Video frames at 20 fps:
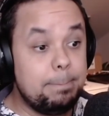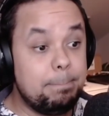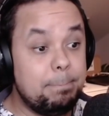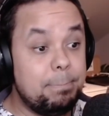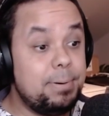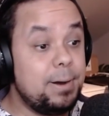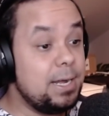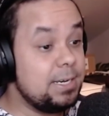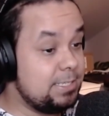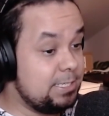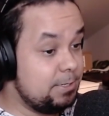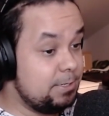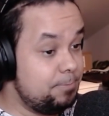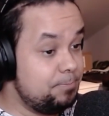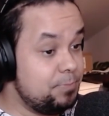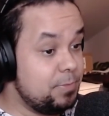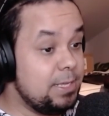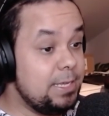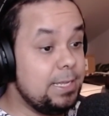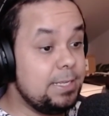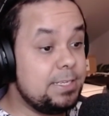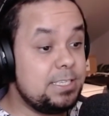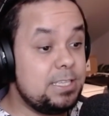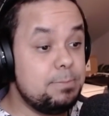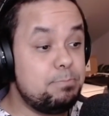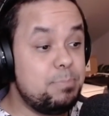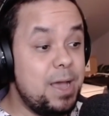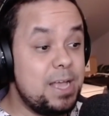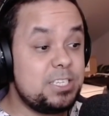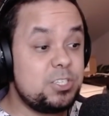but it's
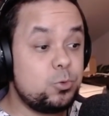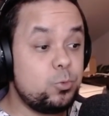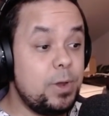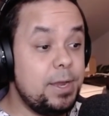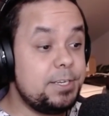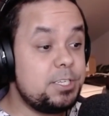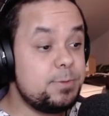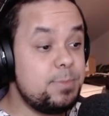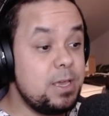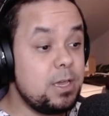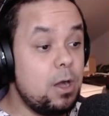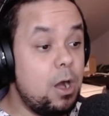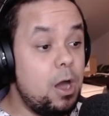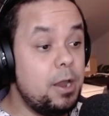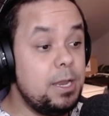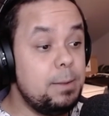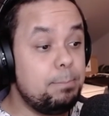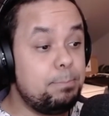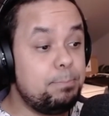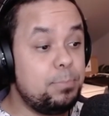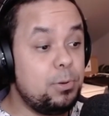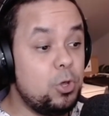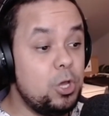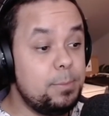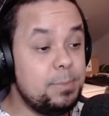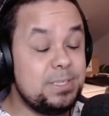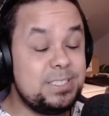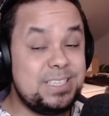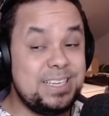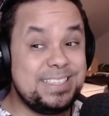the best way to make
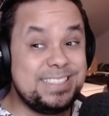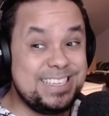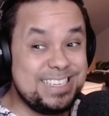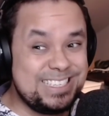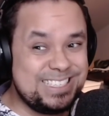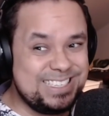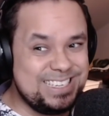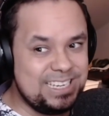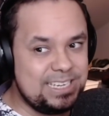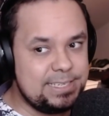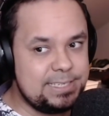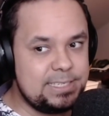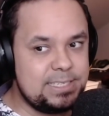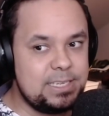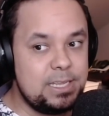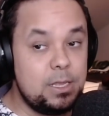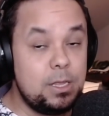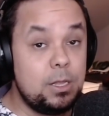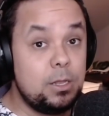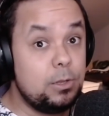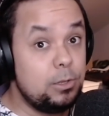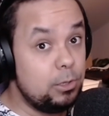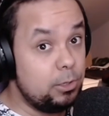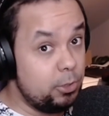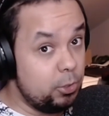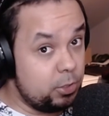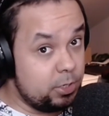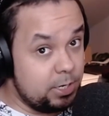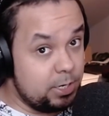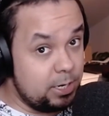unemployment statistics
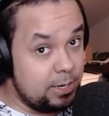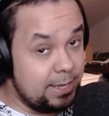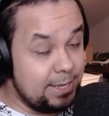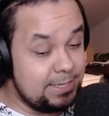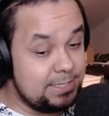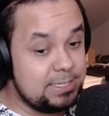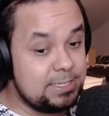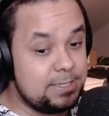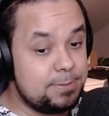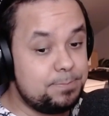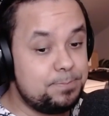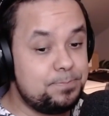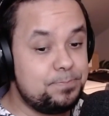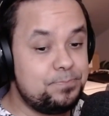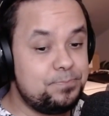look nice.